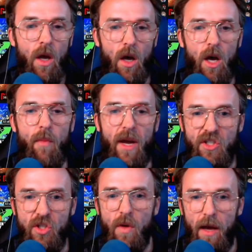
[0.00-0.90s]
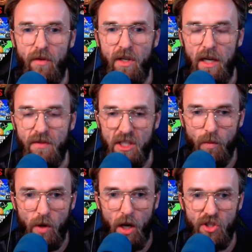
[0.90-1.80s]
Um, I do have an N F T
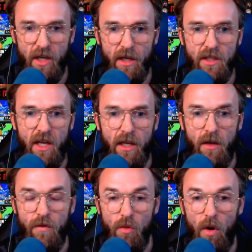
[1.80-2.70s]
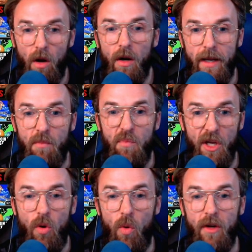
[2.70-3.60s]
project, and if you are a
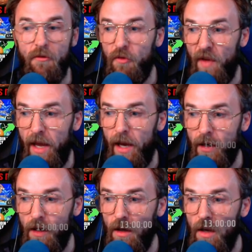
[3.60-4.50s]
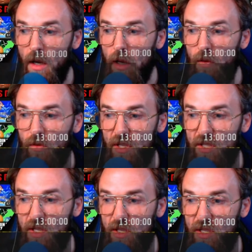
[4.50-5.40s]
Bitcoin fan,
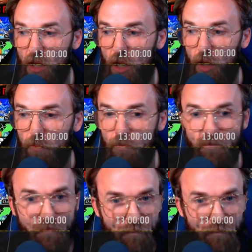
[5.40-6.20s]
this is um,